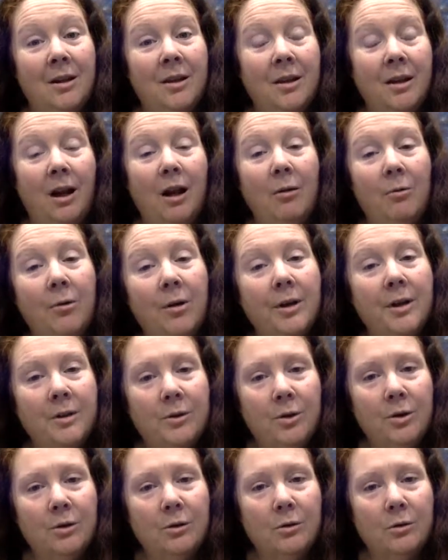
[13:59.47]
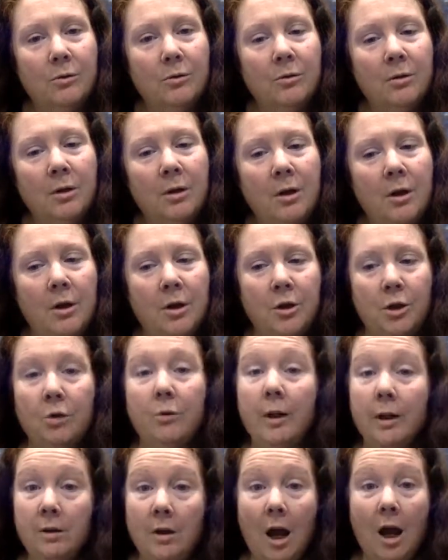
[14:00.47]
that I want to do
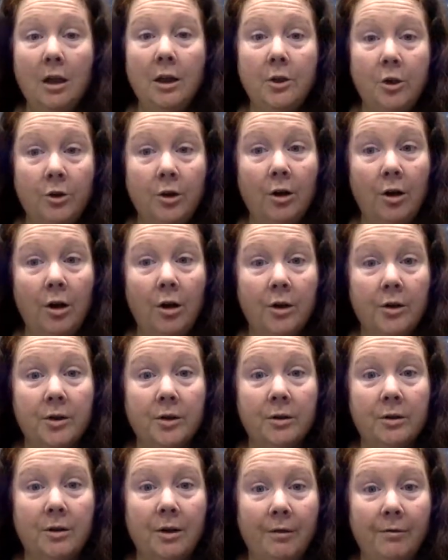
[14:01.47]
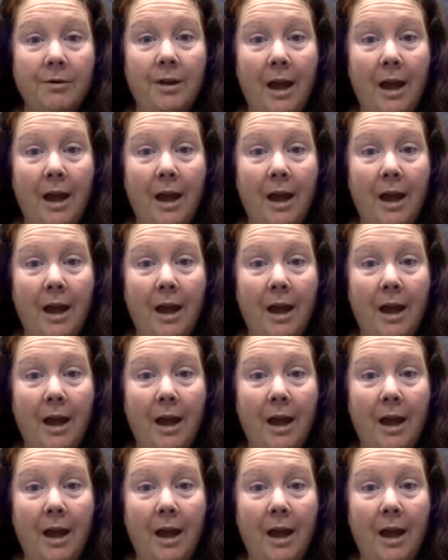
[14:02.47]
to acknowledge the hurt of